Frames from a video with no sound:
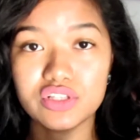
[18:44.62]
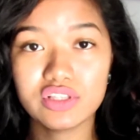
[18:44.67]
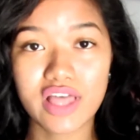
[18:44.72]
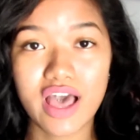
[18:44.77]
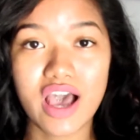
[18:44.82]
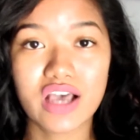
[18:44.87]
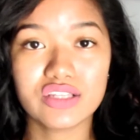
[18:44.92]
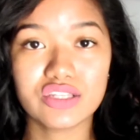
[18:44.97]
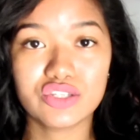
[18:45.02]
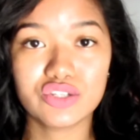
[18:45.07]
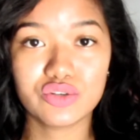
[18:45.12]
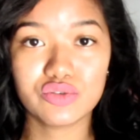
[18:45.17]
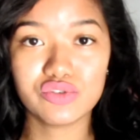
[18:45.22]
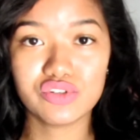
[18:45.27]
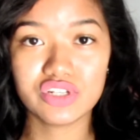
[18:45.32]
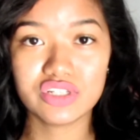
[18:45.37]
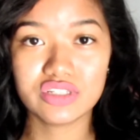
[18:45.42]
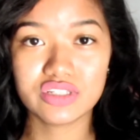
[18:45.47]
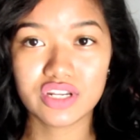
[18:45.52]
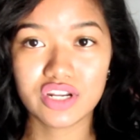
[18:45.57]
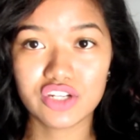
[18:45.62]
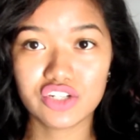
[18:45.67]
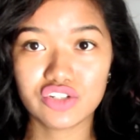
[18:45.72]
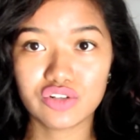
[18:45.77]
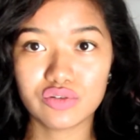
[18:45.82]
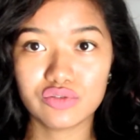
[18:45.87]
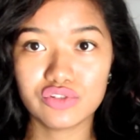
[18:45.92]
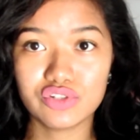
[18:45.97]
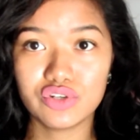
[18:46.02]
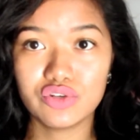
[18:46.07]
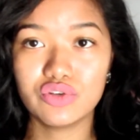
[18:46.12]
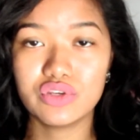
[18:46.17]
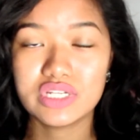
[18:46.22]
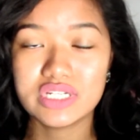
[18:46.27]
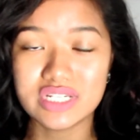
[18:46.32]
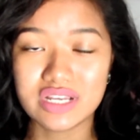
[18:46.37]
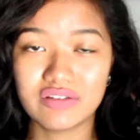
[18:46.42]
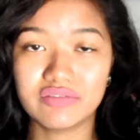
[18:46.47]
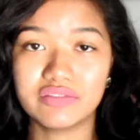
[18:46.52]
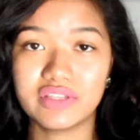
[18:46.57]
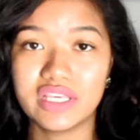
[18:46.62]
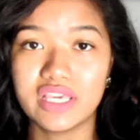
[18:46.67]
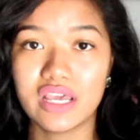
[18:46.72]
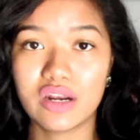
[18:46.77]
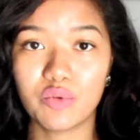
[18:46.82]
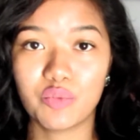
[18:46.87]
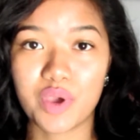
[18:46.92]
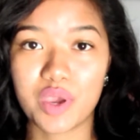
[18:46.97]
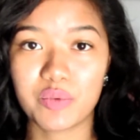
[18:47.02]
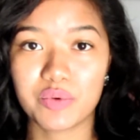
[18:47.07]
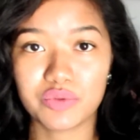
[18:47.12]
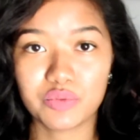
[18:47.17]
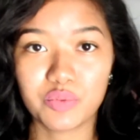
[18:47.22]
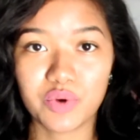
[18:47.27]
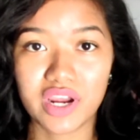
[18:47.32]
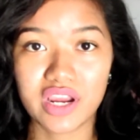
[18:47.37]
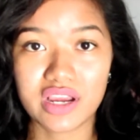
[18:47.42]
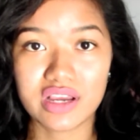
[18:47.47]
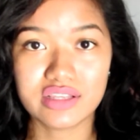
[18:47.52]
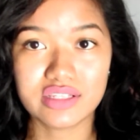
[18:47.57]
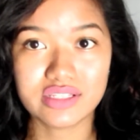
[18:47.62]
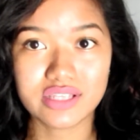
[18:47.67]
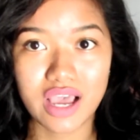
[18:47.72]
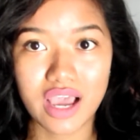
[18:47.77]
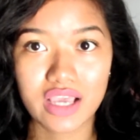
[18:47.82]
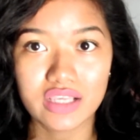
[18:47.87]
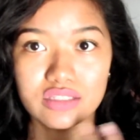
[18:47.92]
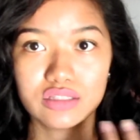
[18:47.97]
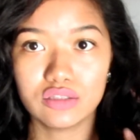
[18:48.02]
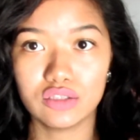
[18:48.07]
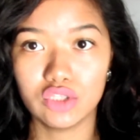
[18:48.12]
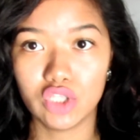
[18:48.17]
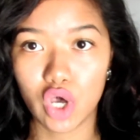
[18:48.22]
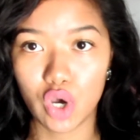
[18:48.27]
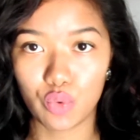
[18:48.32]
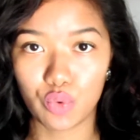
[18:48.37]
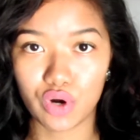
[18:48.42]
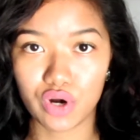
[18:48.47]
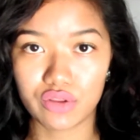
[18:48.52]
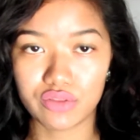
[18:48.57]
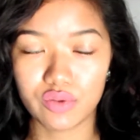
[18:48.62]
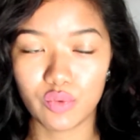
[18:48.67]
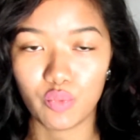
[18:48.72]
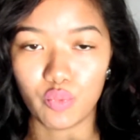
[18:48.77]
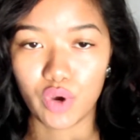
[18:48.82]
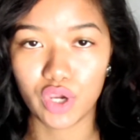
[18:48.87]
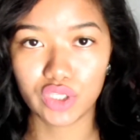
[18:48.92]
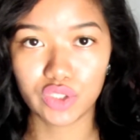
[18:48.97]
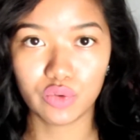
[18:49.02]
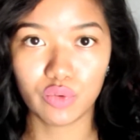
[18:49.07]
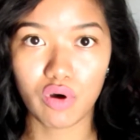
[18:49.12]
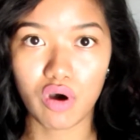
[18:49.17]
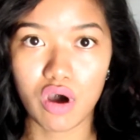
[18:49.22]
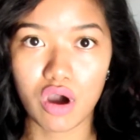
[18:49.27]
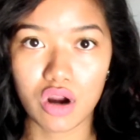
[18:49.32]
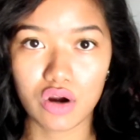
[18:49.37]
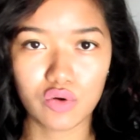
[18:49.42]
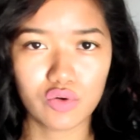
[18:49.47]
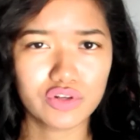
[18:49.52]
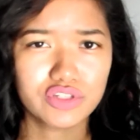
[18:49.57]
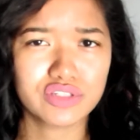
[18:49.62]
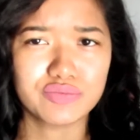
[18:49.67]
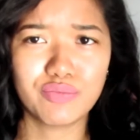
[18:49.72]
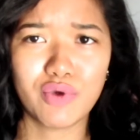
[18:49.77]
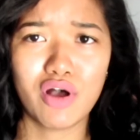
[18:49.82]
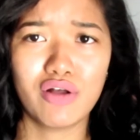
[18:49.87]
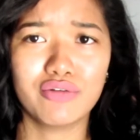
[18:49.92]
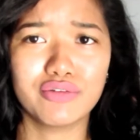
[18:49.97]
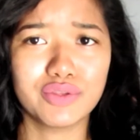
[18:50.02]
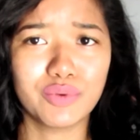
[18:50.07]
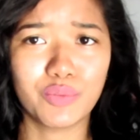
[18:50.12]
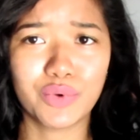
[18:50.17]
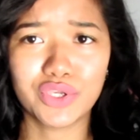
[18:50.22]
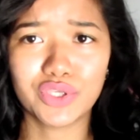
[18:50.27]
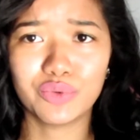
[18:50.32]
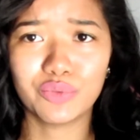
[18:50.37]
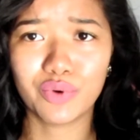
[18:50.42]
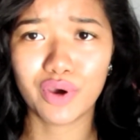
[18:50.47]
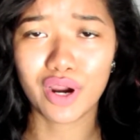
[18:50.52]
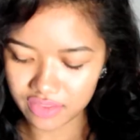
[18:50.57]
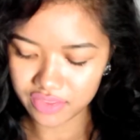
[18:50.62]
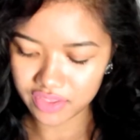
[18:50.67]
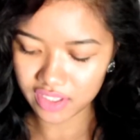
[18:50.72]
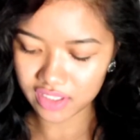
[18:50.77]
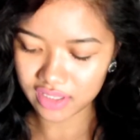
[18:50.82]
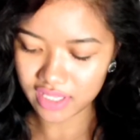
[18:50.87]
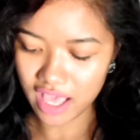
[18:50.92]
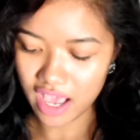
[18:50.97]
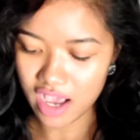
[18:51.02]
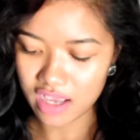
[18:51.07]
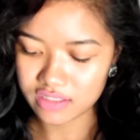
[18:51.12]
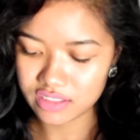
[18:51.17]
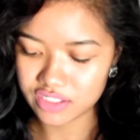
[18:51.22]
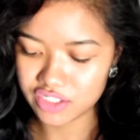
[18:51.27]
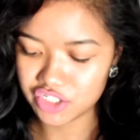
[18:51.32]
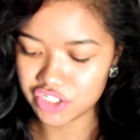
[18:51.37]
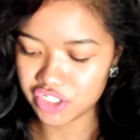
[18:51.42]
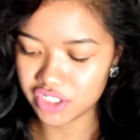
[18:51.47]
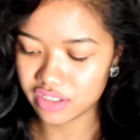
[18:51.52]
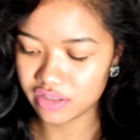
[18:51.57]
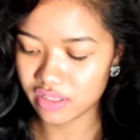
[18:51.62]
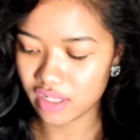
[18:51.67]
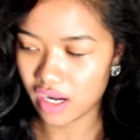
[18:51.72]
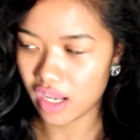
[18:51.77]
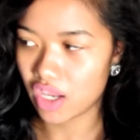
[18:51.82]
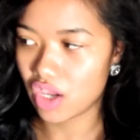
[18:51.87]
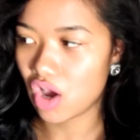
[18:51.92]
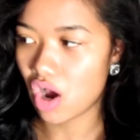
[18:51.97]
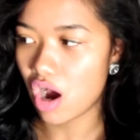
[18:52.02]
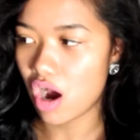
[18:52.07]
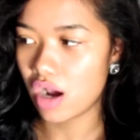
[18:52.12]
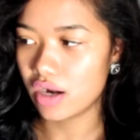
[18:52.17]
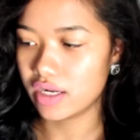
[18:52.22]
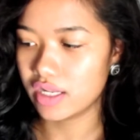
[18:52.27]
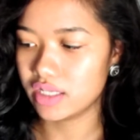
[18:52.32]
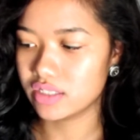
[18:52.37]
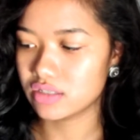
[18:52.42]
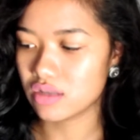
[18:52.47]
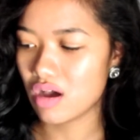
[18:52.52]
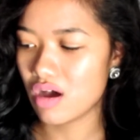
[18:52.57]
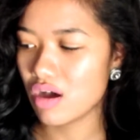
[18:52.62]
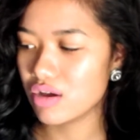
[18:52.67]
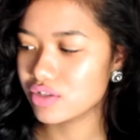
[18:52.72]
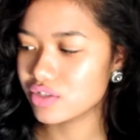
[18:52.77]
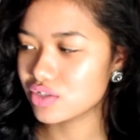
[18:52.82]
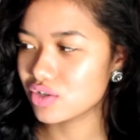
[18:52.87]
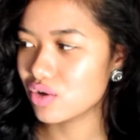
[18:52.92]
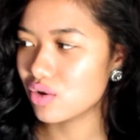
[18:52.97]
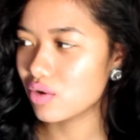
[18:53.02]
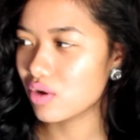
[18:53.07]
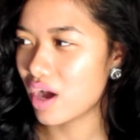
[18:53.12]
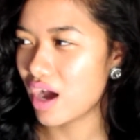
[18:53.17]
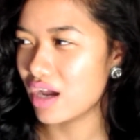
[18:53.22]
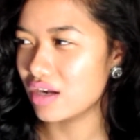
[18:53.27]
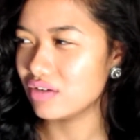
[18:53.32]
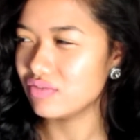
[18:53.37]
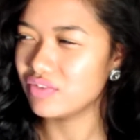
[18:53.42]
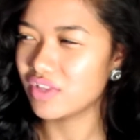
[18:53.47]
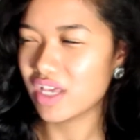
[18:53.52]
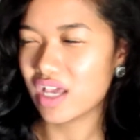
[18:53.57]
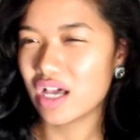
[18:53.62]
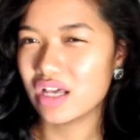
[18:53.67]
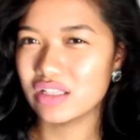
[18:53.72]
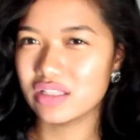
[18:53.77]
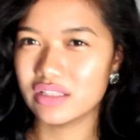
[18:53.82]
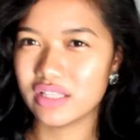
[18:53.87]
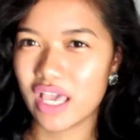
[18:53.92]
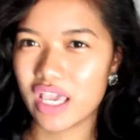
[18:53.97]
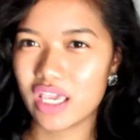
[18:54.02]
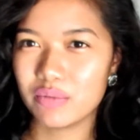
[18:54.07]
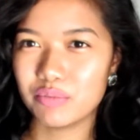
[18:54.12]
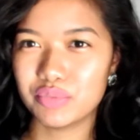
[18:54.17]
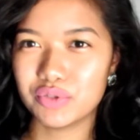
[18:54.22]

last two jeans that I showed you, you can definitely get away with wearing a size lower than what you are, or smaller than what you are. The last jean that I got is also kind of like a light